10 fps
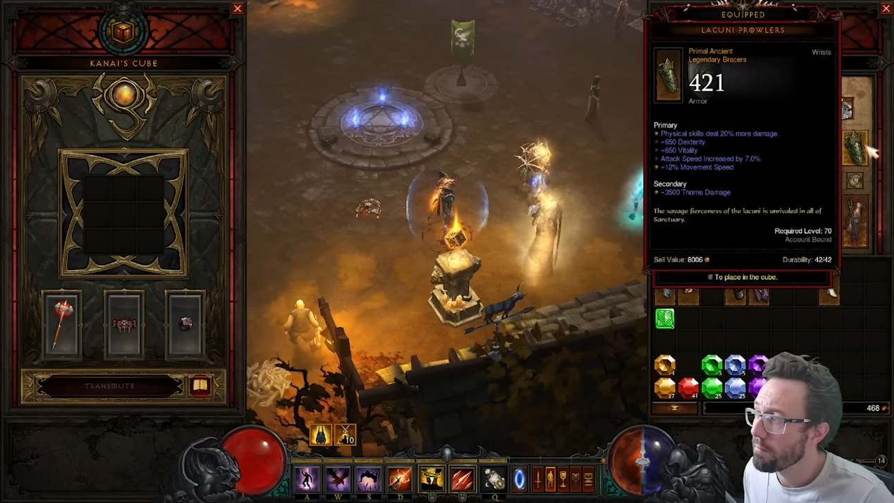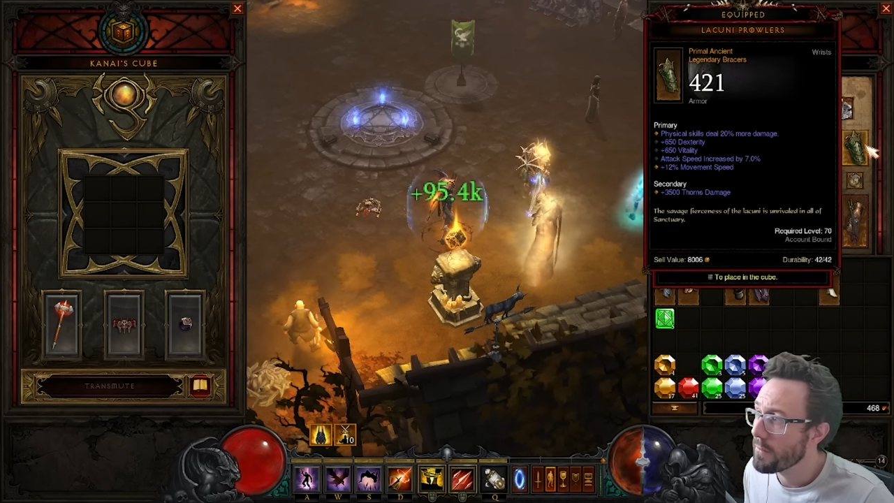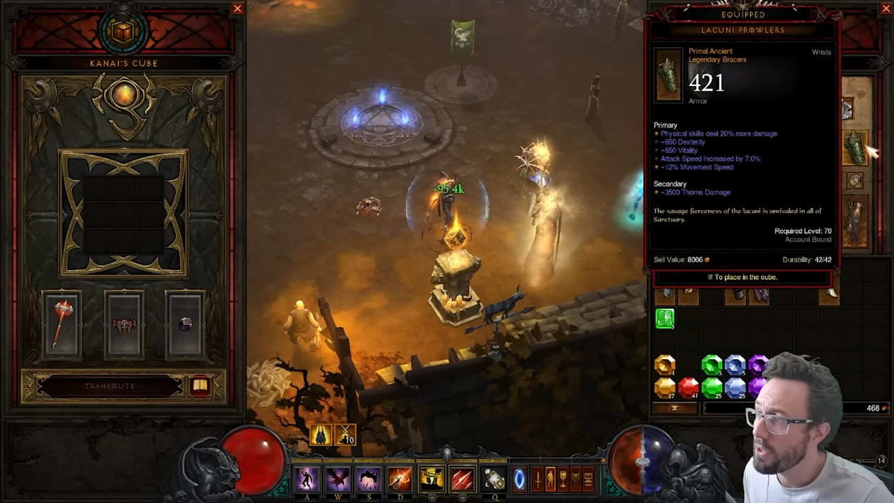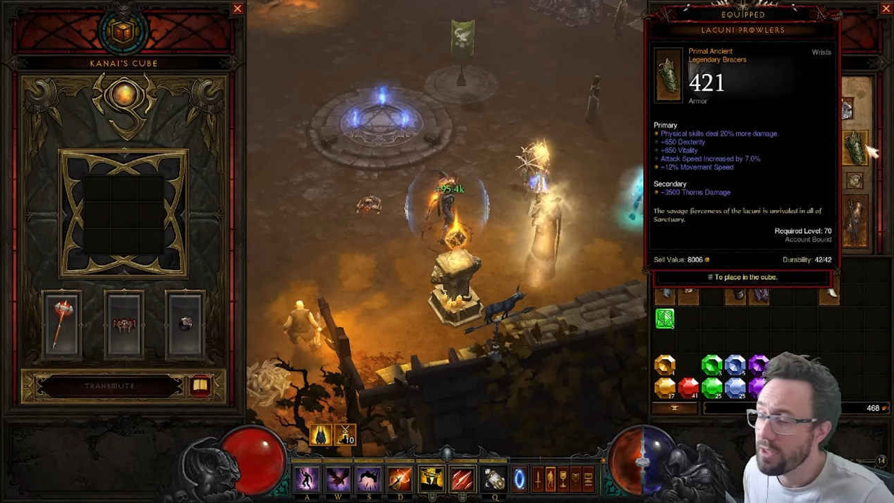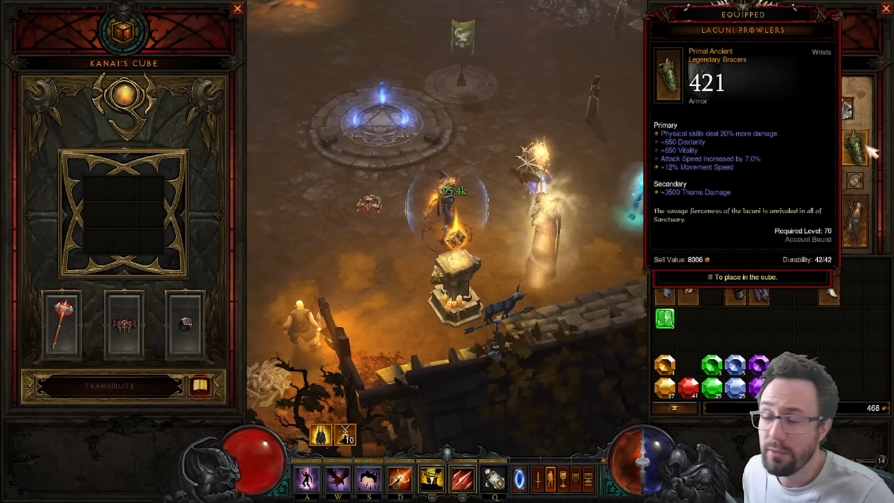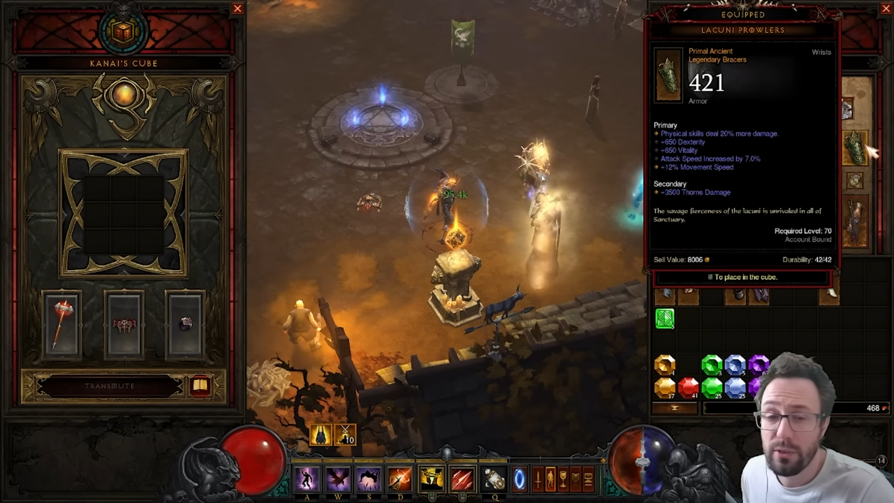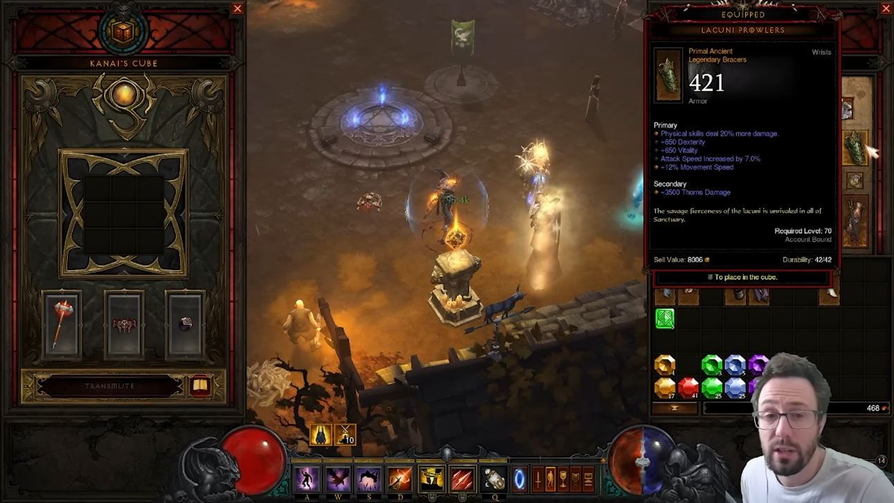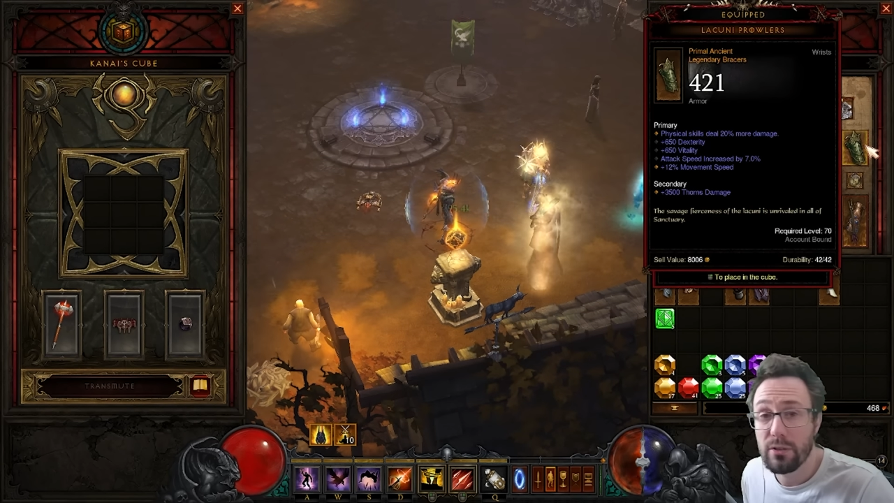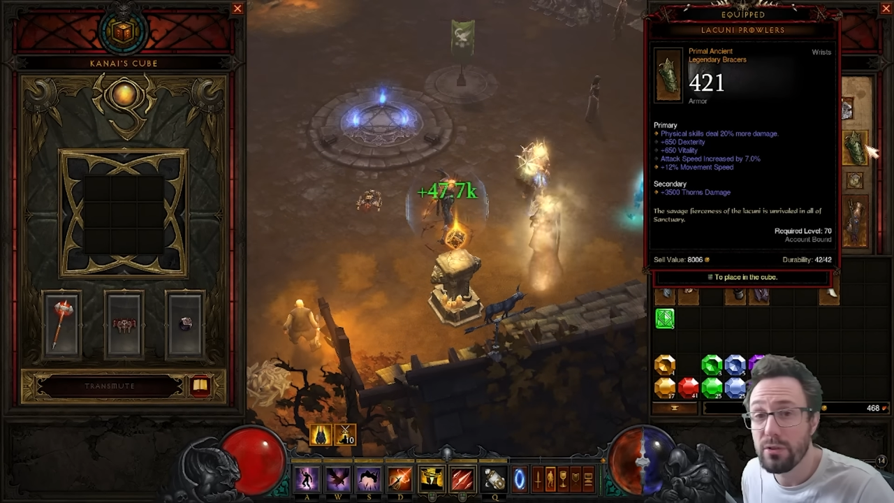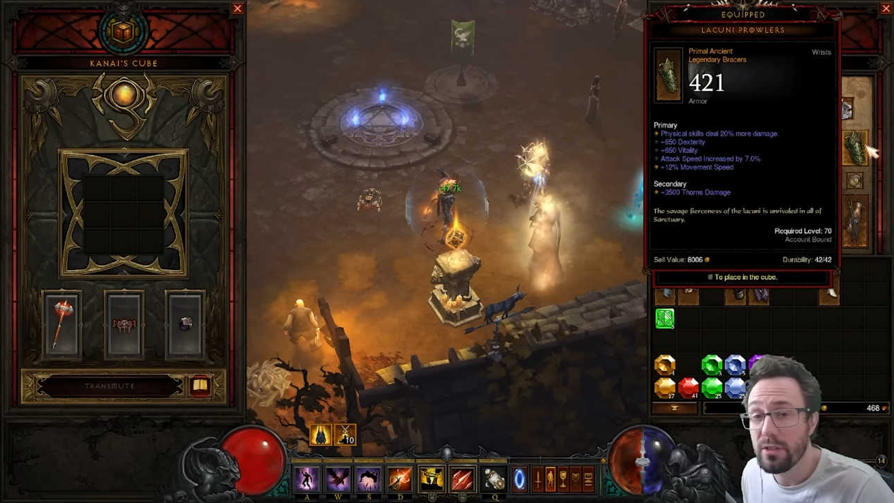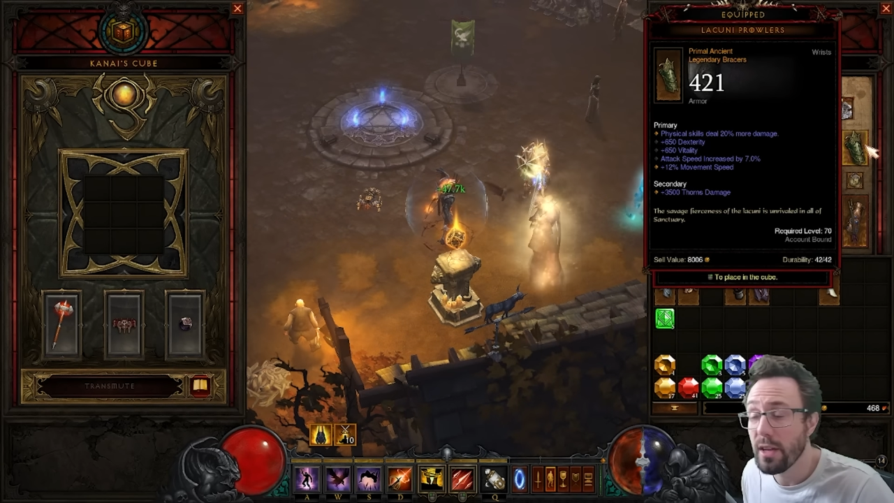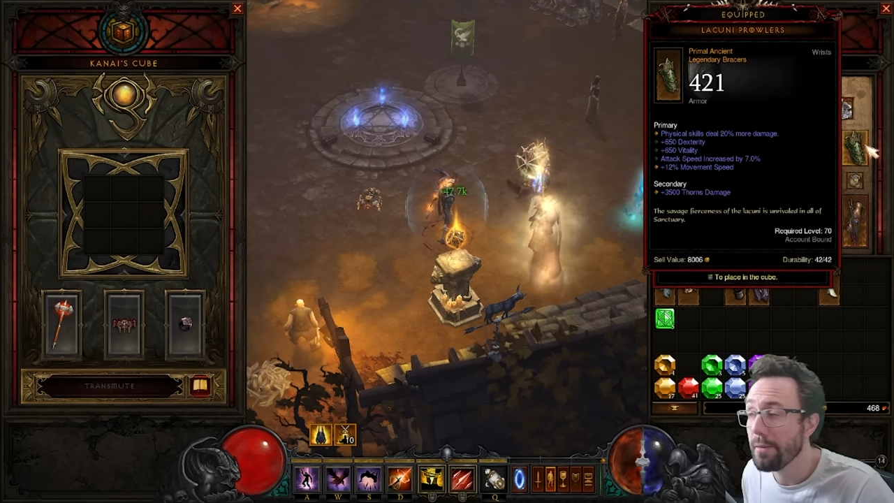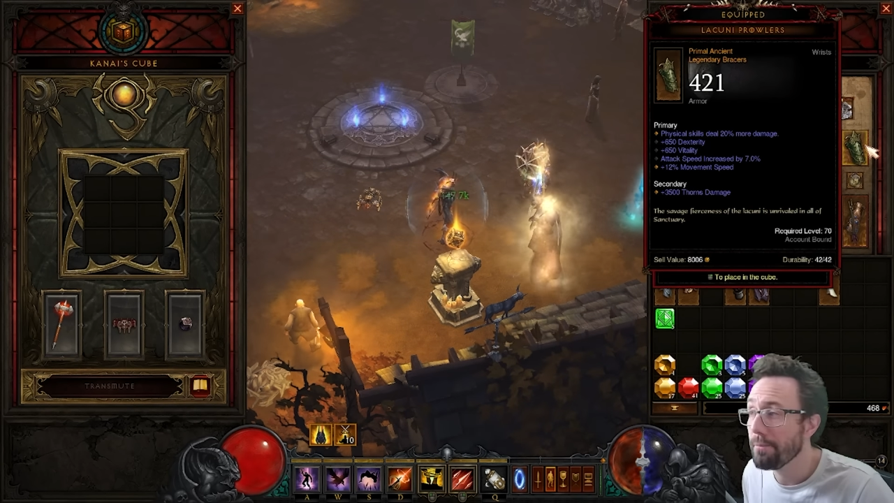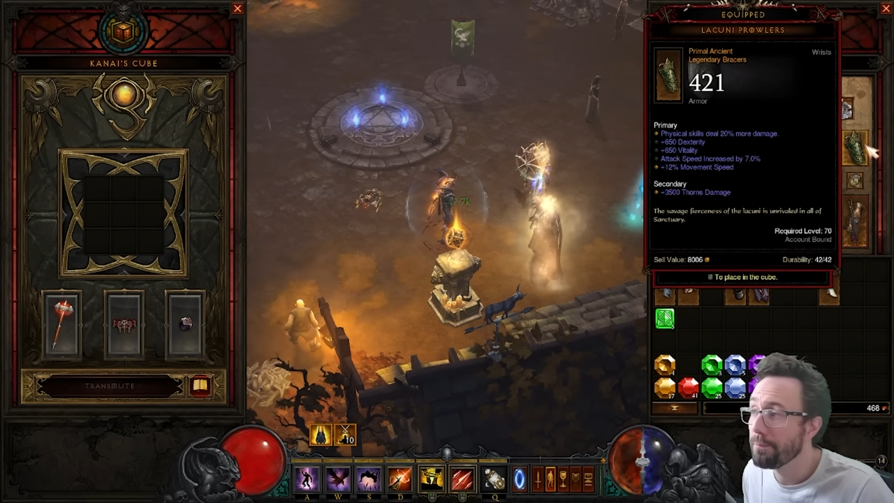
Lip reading: They just give you an extra stat.